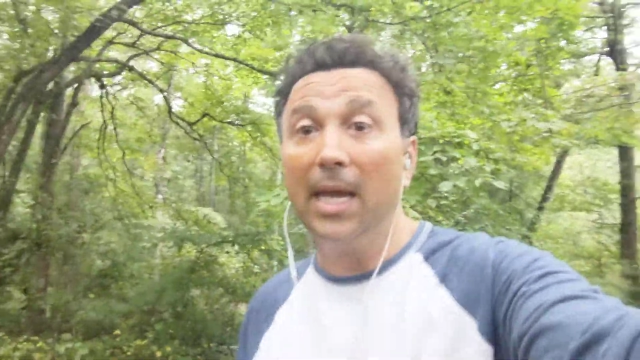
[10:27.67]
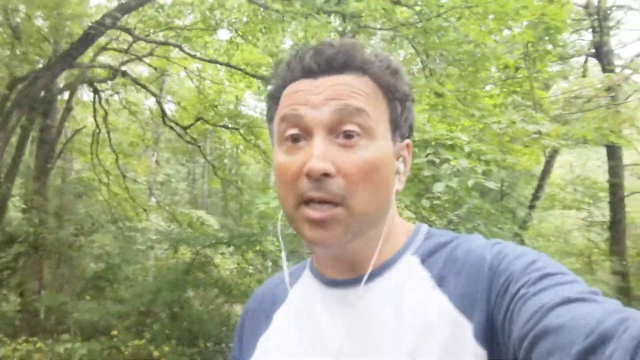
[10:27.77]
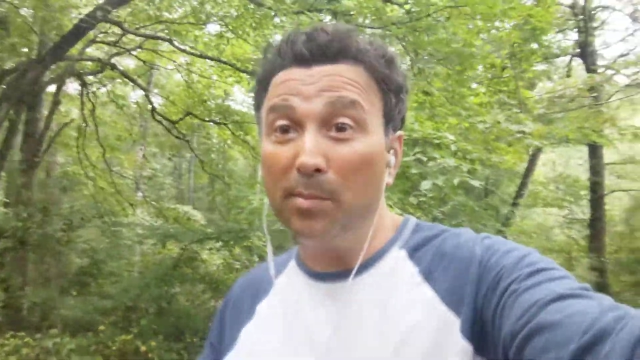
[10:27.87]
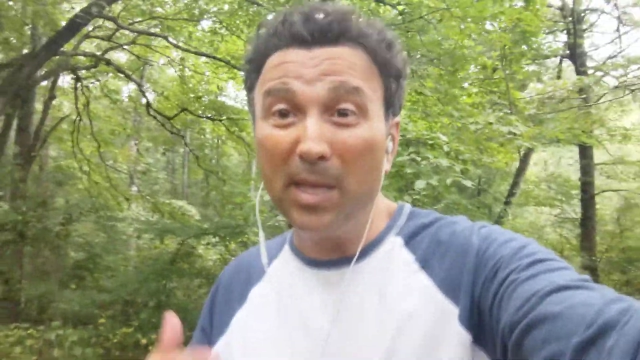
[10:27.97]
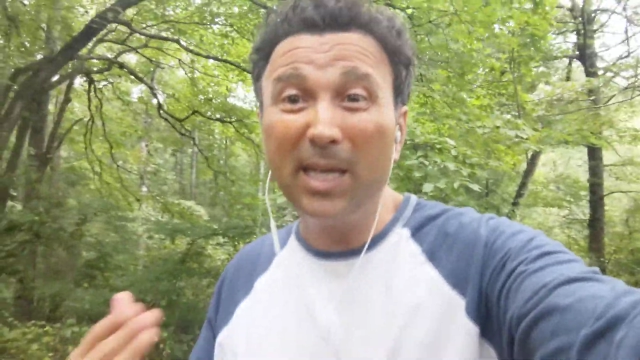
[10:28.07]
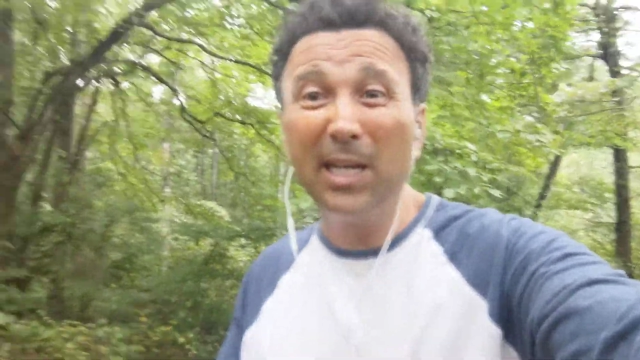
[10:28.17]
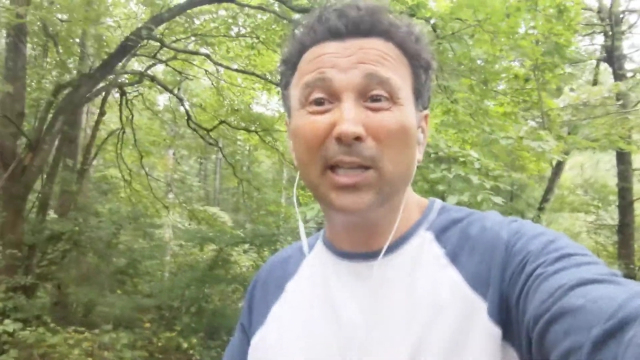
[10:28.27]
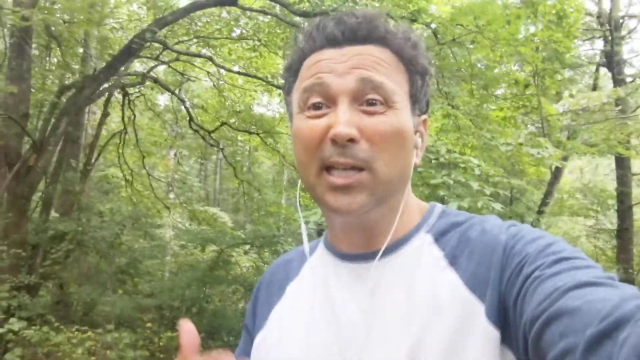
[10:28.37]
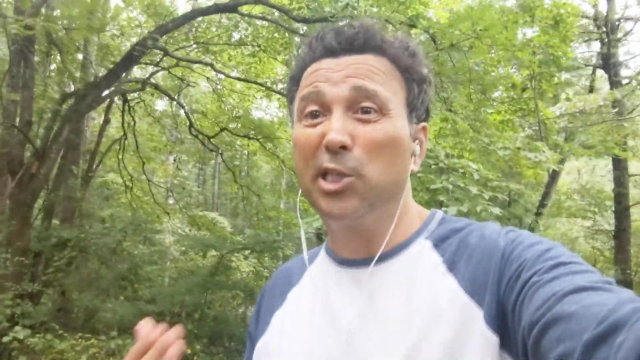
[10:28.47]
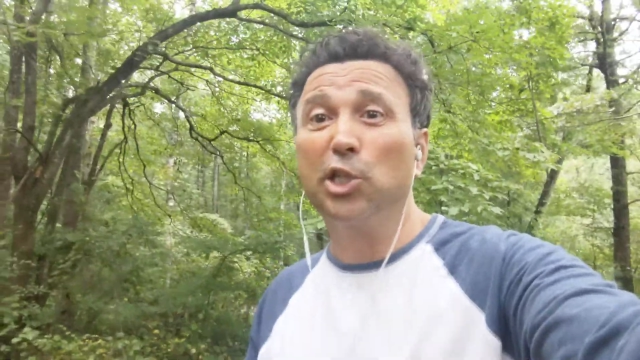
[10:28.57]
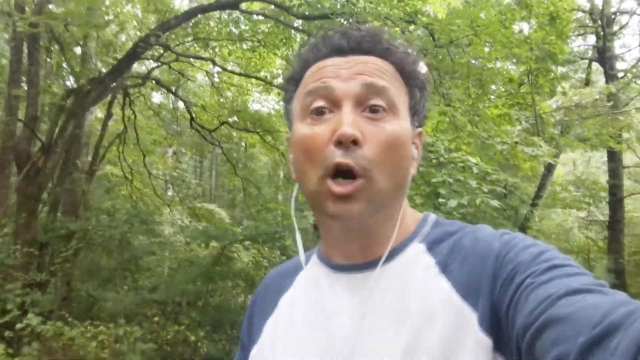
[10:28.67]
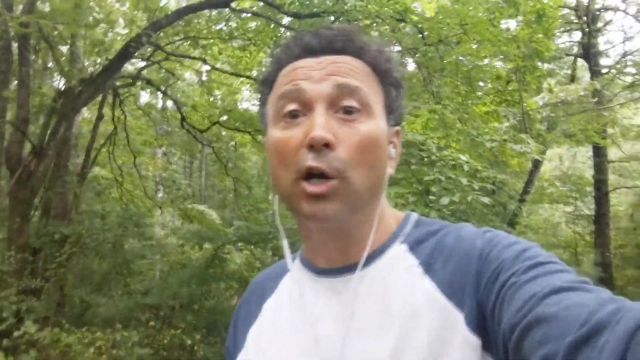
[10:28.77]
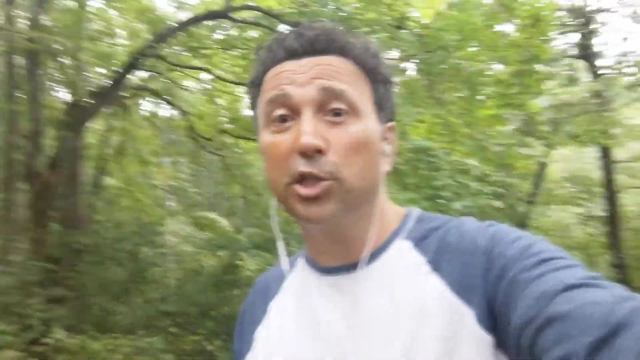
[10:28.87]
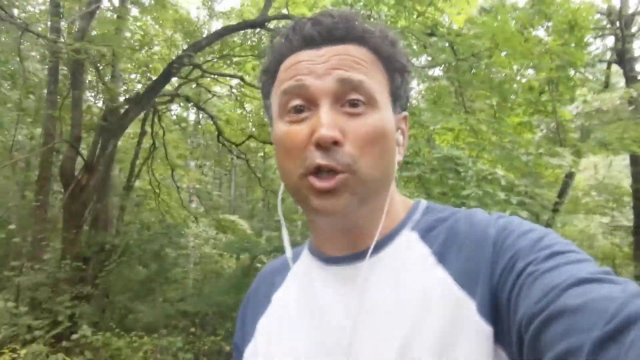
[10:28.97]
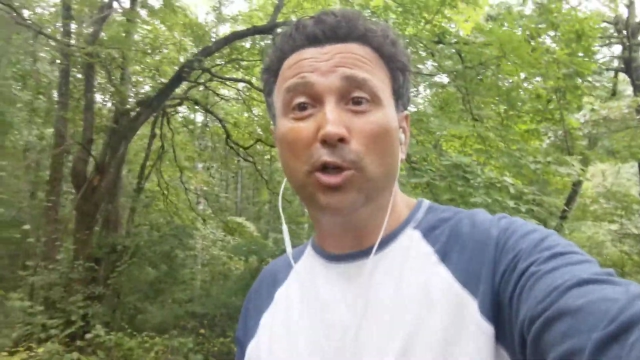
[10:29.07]
and immediately
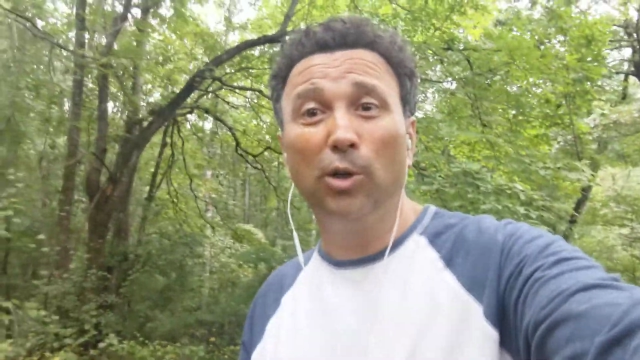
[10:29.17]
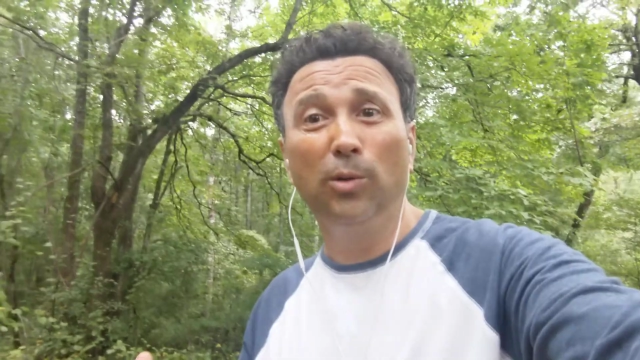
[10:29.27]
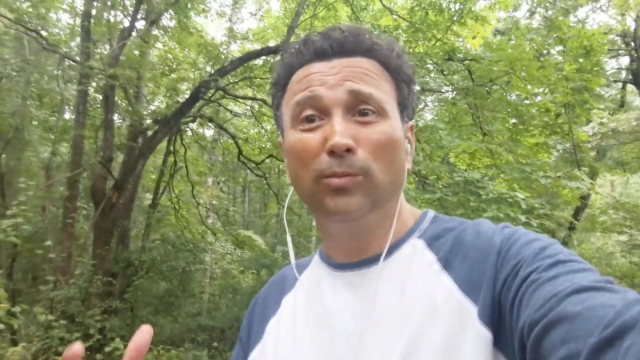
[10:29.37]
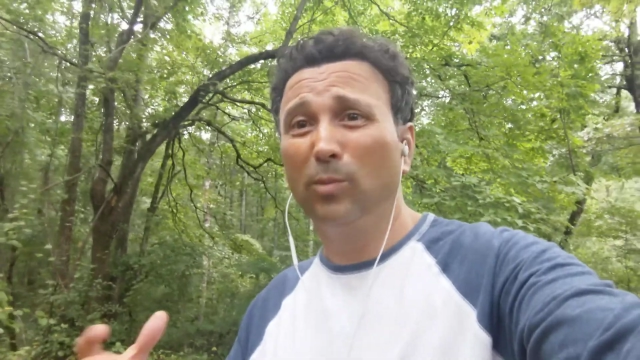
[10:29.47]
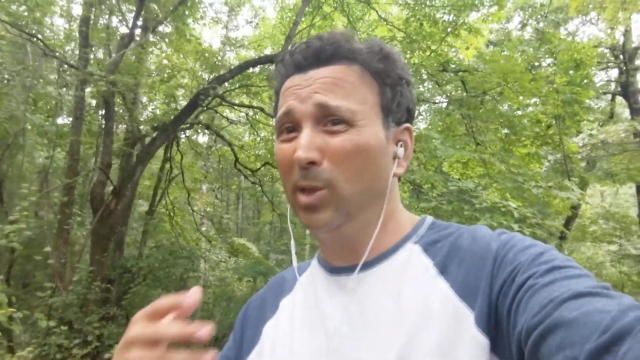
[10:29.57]
start to,